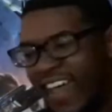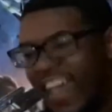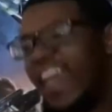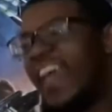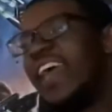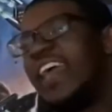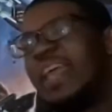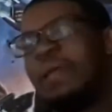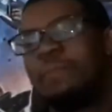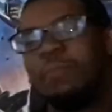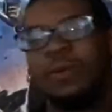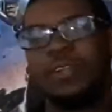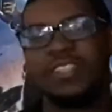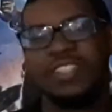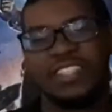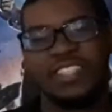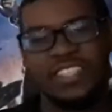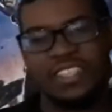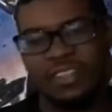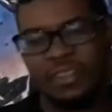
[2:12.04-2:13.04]
and he
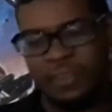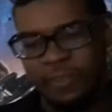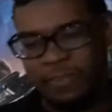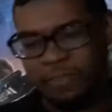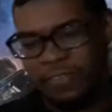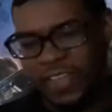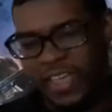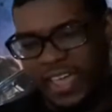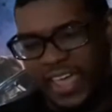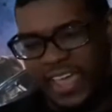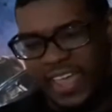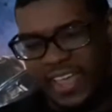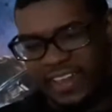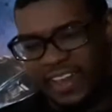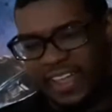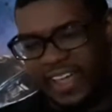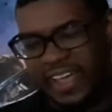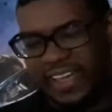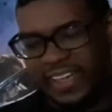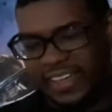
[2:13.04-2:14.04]
puts in
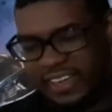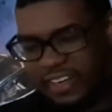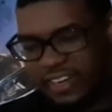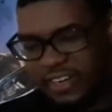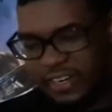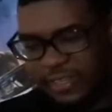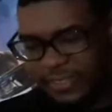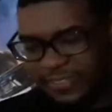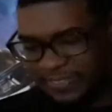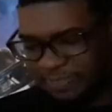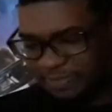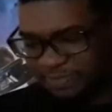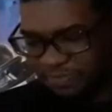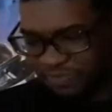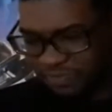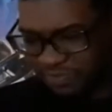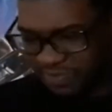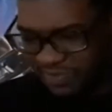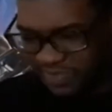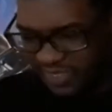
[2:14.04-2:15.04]
like
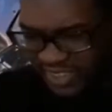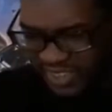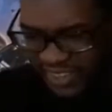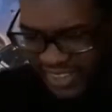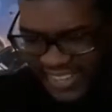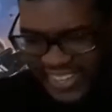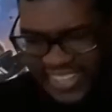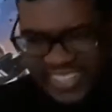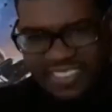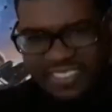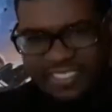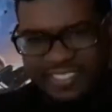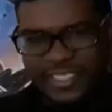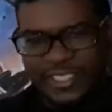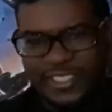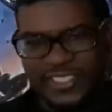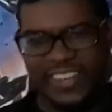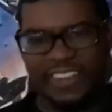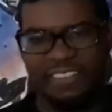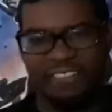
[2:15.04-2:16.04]
he ends up
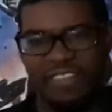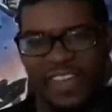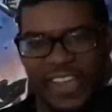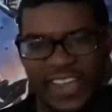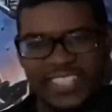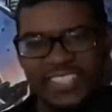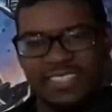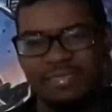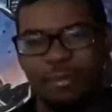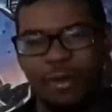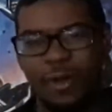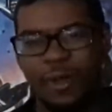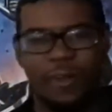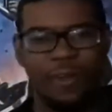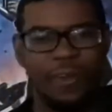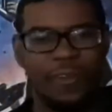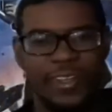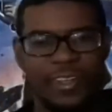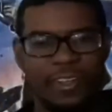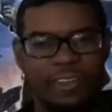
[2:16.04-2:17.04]
choosing
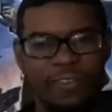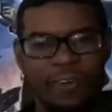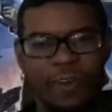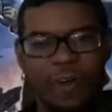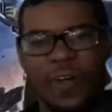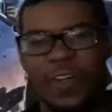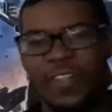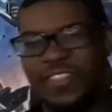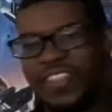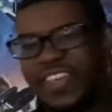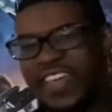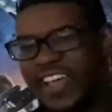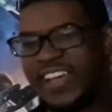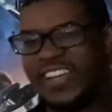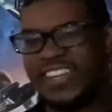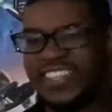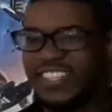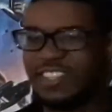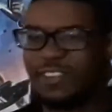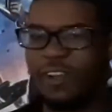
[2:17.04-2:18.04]
baseball of all
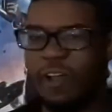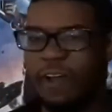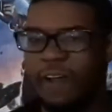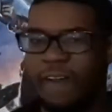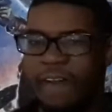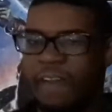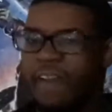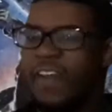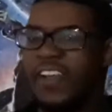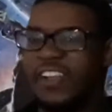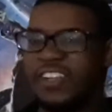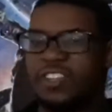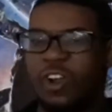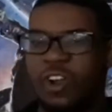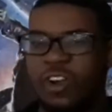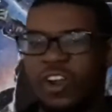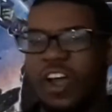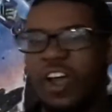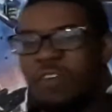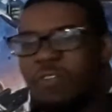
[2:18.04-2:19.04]
things to
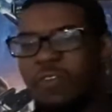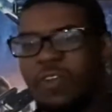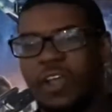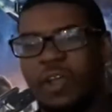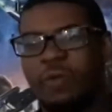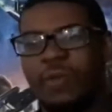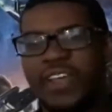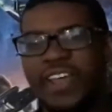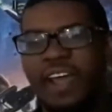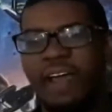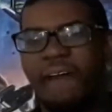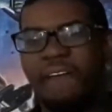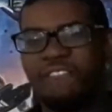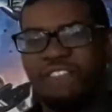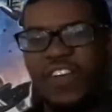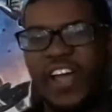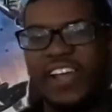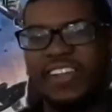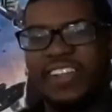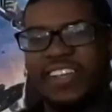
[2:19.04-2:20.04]
start off with. And we kind of
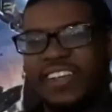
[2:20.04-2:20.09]
find